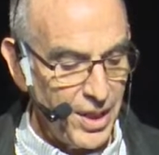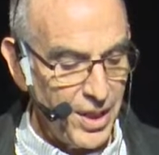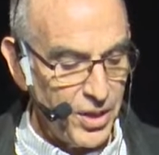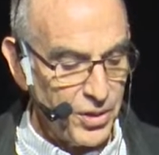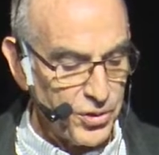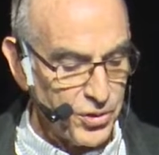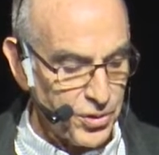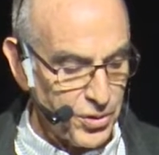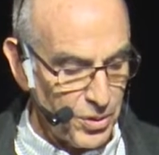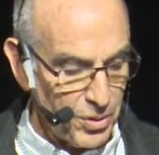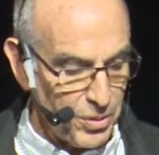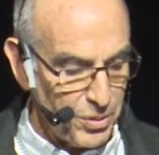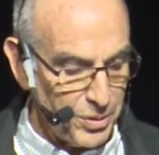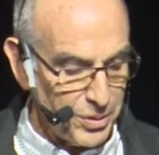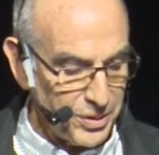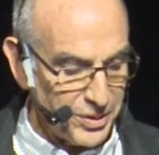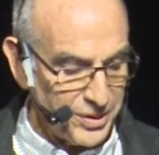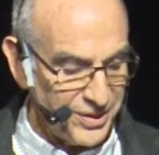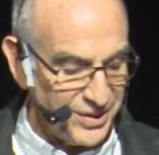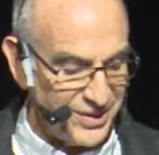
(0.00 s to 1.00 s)
So
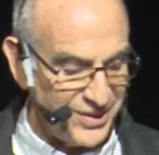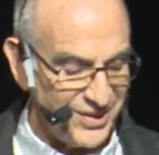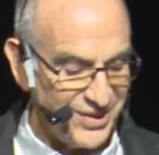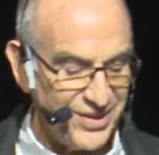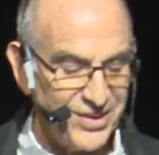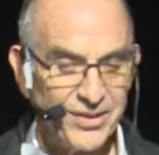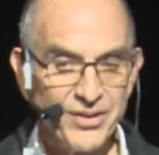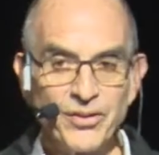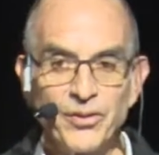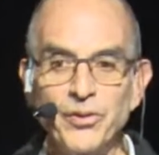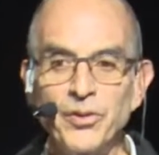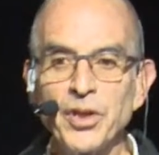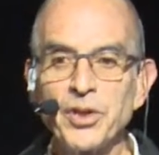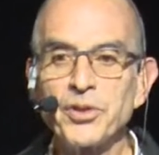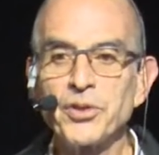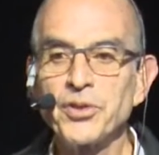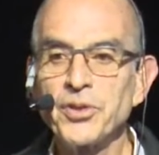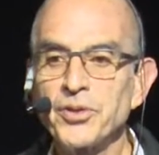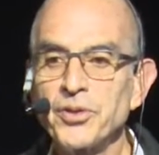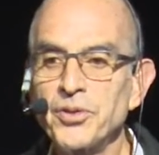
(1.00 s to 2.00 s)

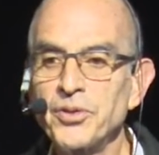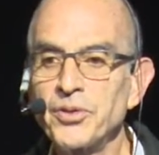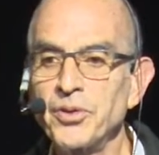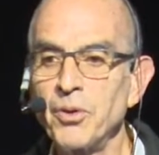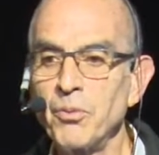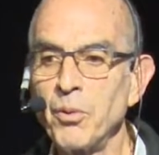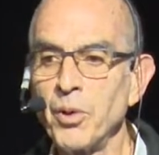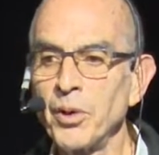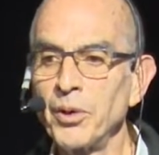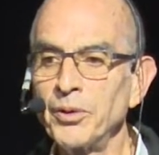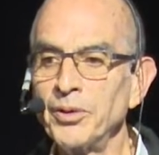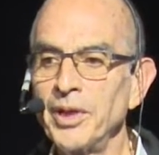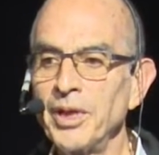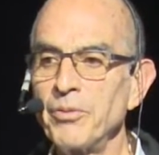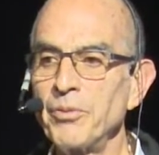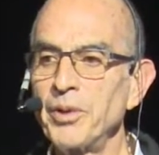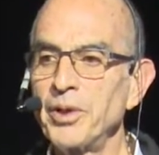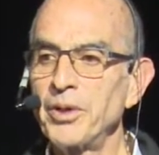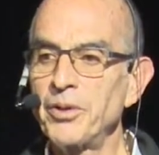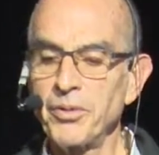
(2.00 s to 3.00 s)
this is the world that
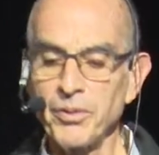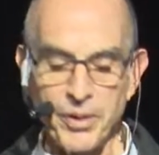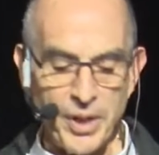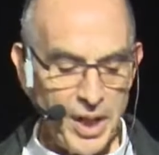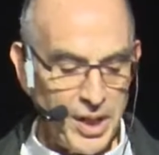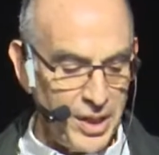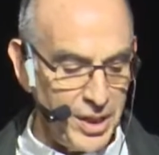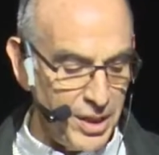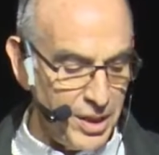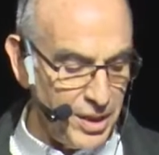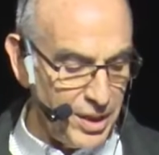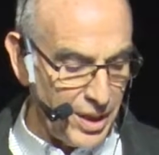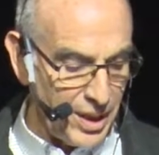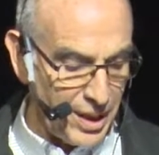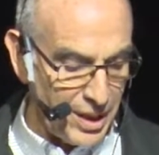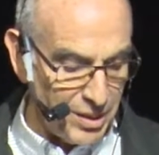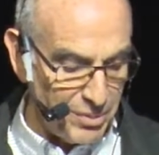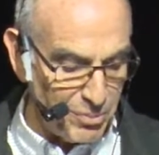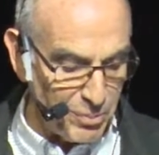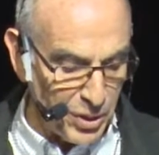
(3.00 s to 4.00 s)
we created,
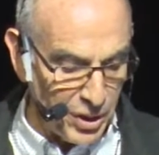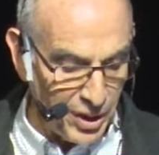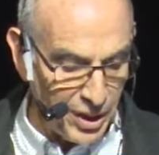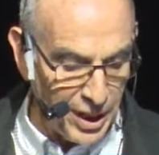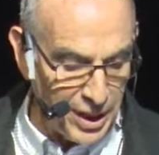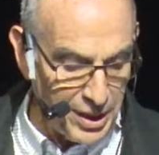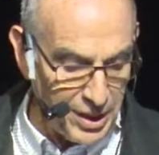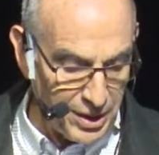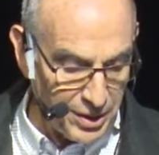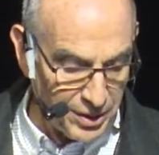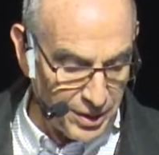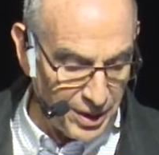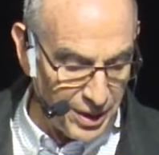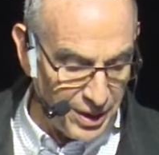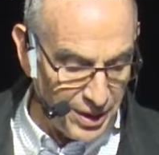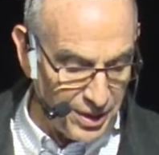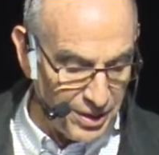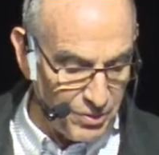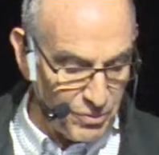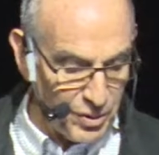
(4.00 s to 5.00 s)
and
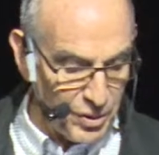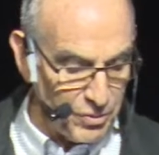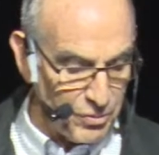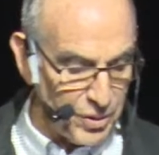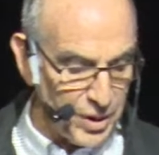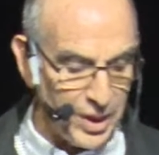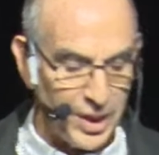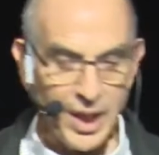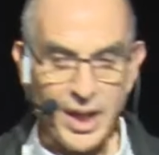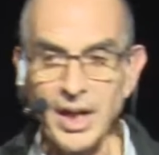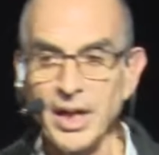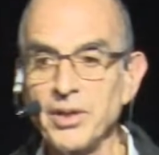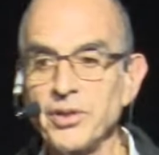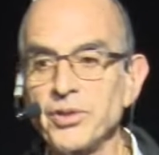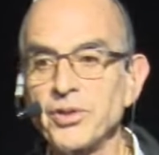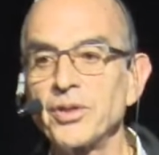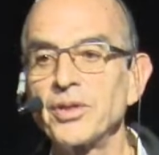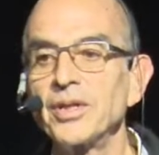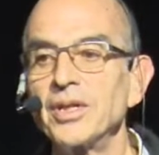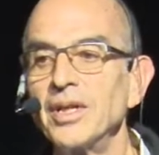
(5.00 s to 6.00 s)
belatedly we
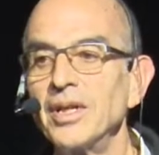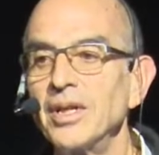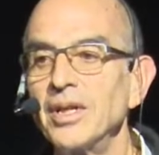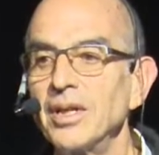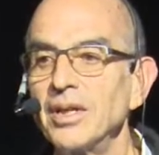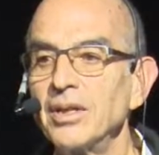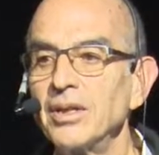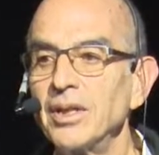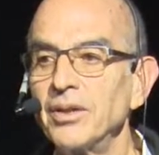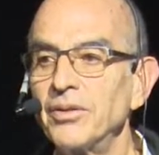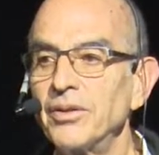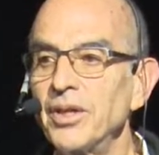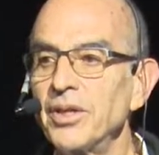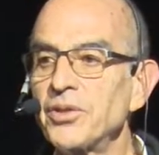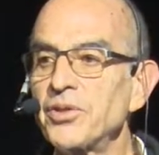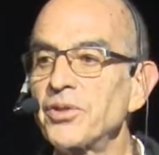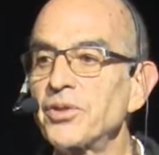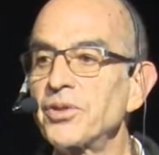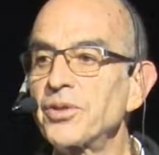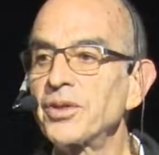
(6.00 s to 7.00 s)
realized that
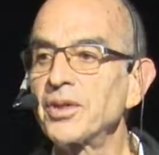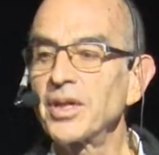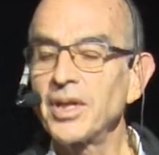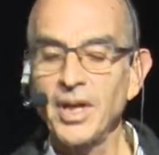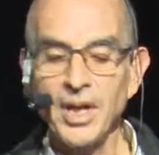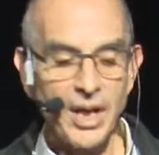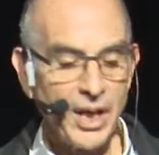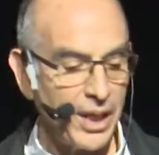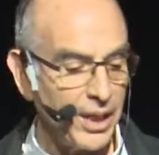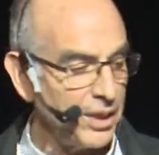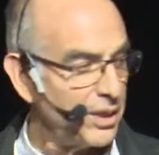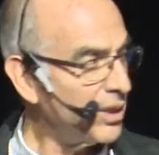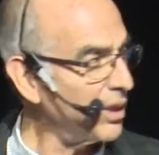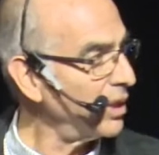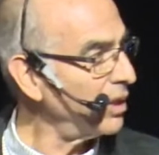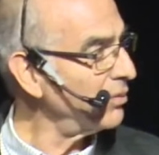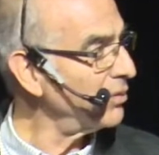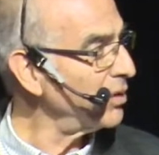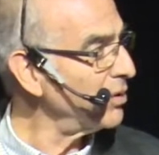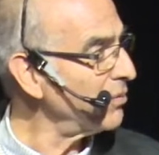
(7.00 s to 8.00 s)
this kind
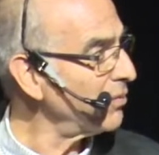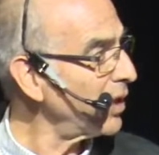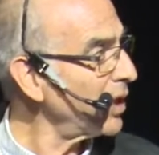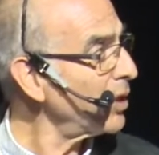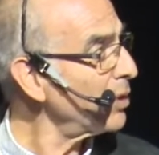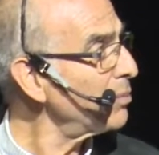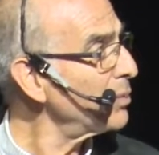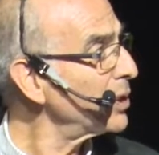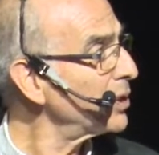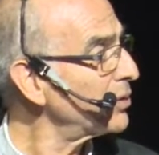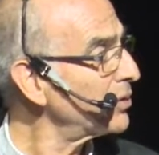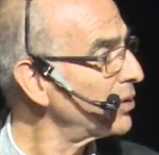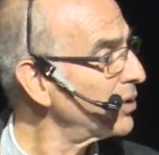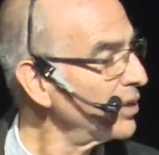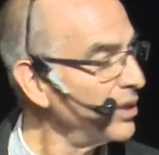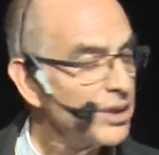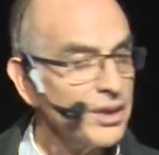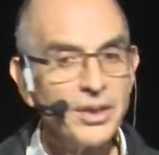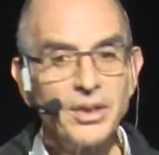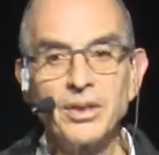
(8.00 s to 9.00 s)
of environment
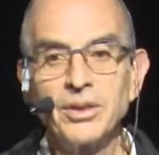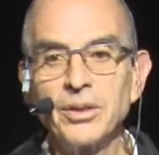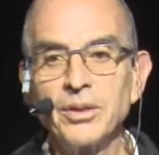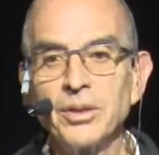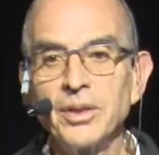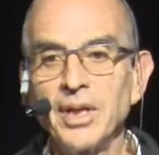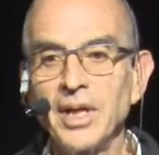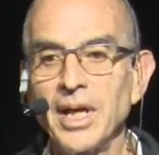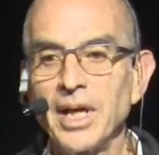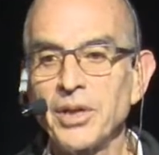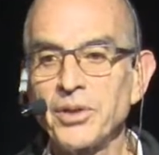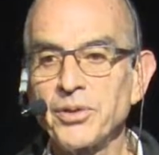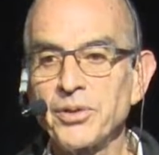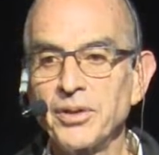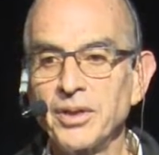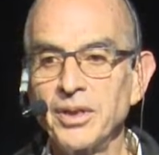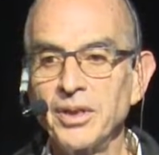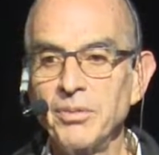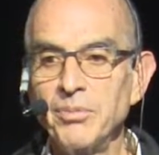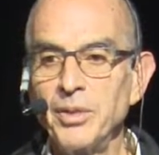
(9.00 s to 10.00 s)
could
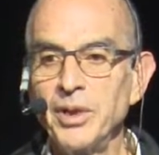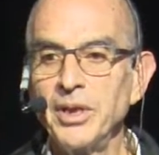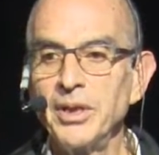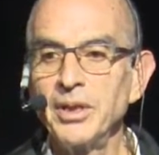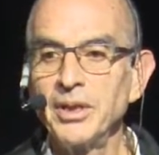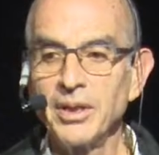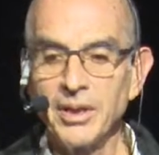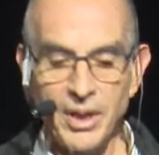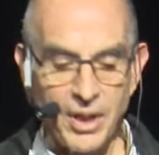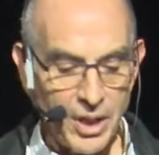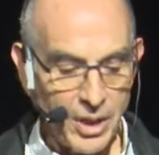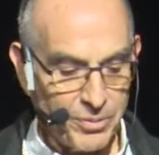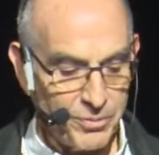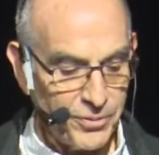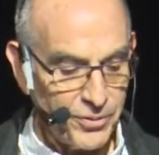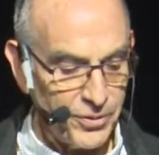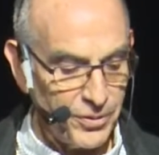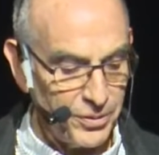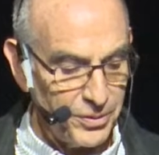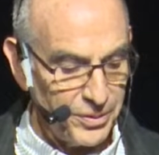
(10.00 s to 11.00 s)
actually be
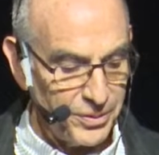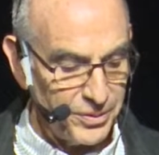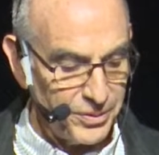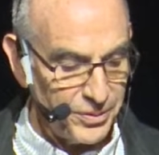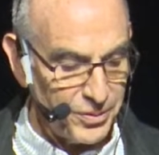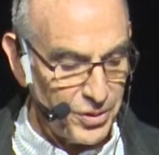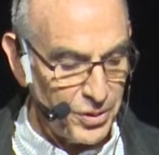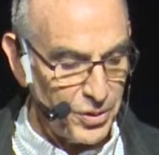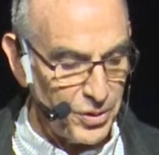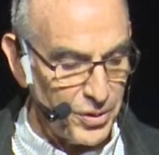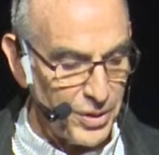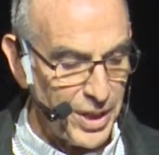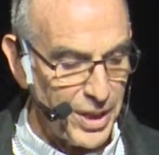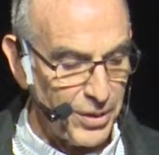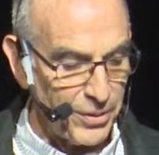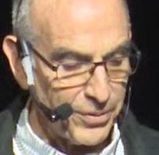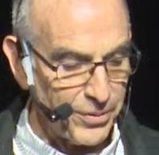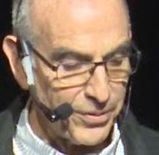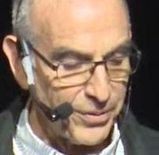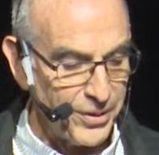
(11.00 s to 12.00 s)
harmful to your
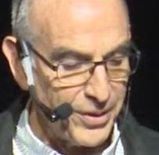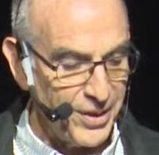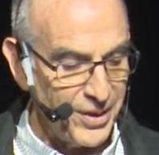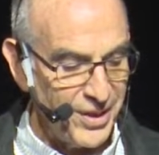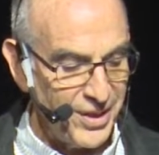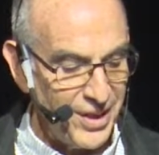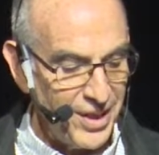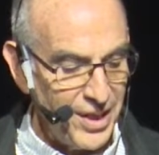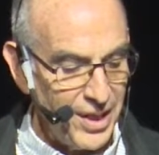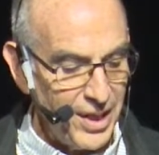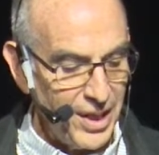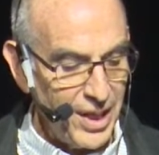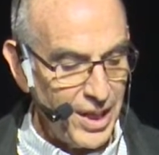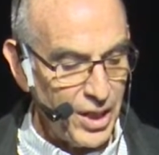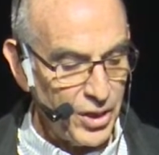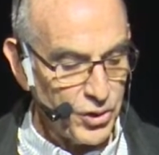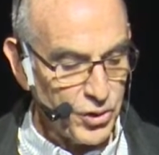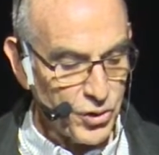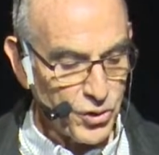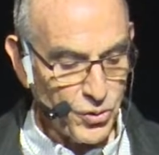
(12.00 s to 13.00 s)
health.
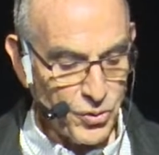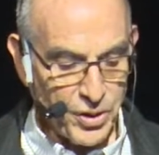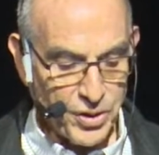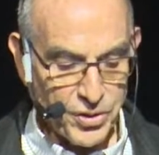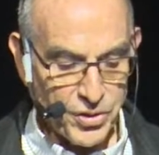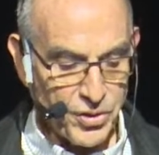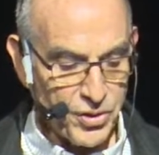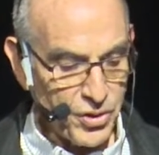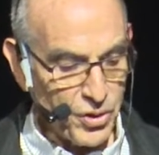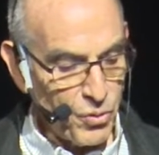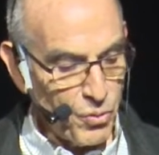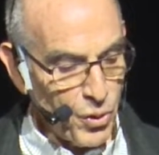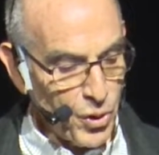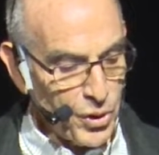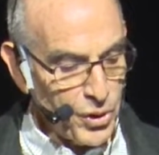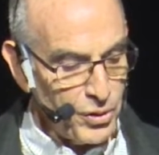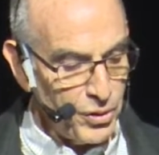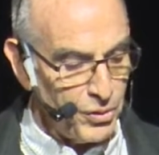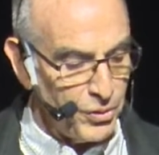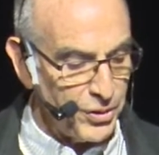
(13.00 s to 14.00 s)
And so this is a
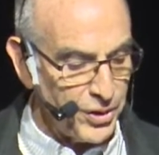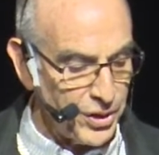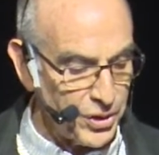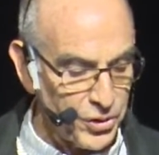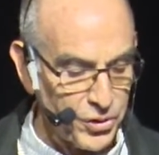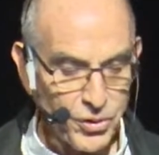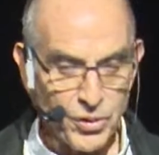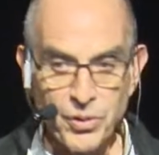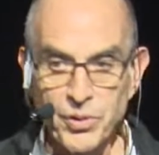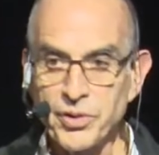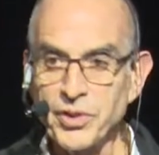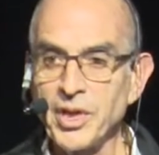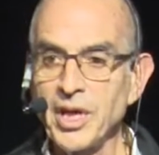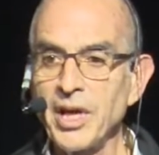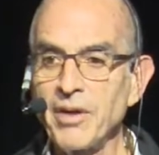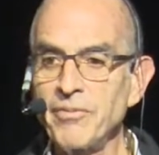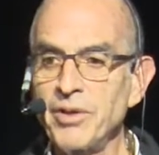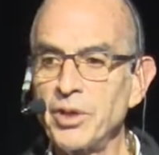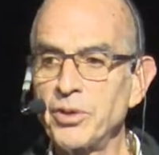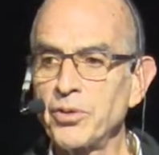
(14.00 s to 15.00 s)
wordle that shows the
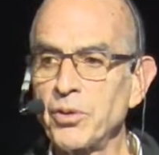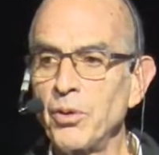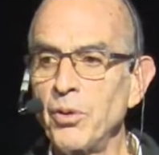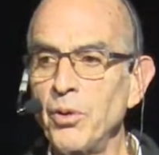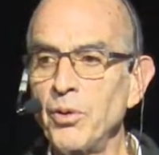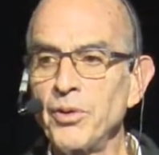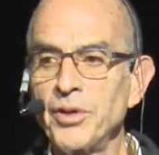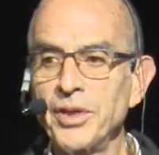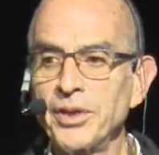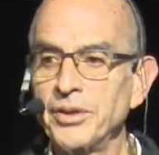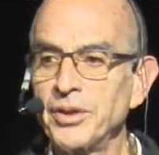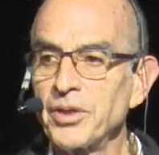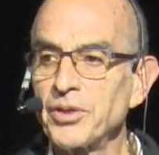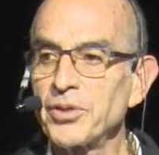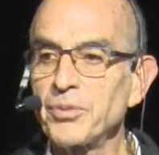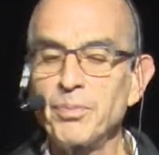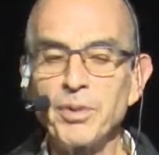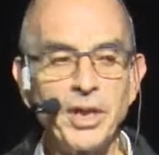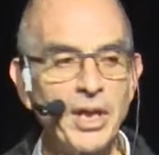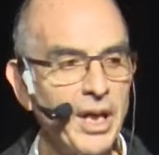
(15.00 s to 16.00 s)
heavy toll that
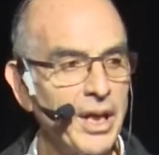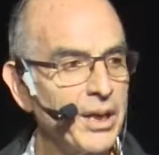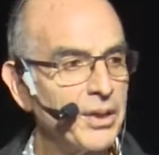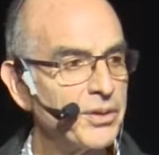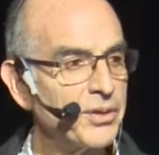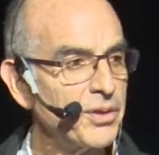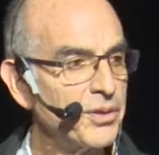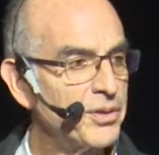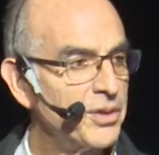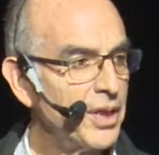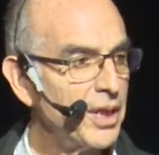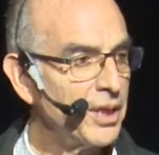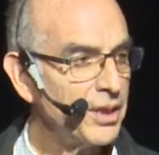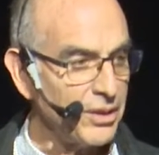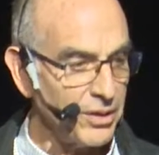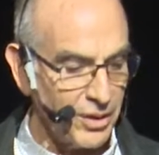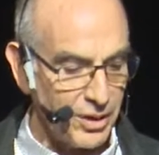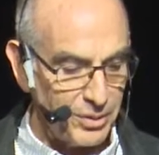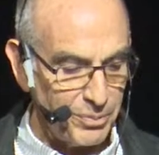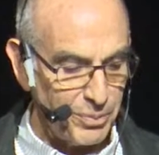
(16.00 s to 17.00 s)
this began to take
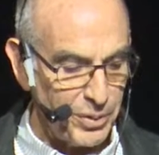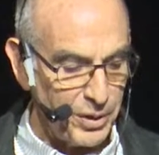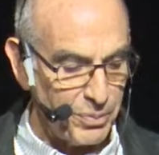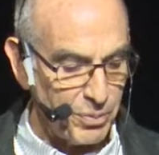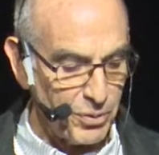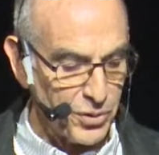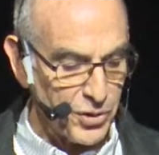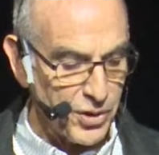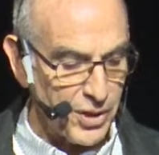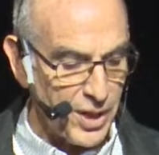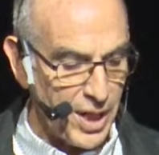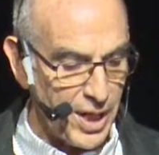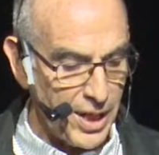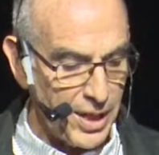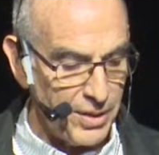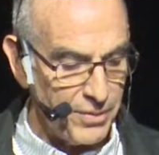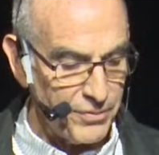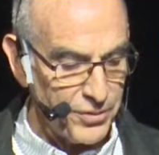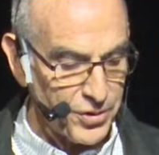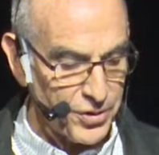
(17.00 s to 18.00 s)
on people's
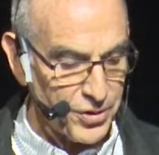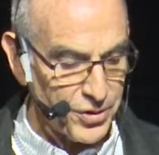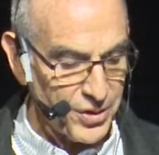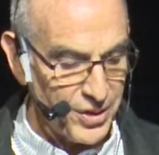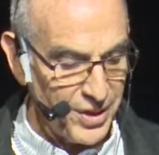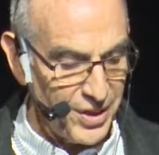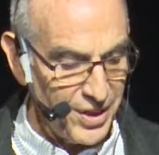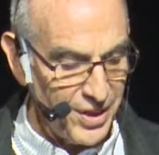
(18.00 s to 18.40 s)
lives.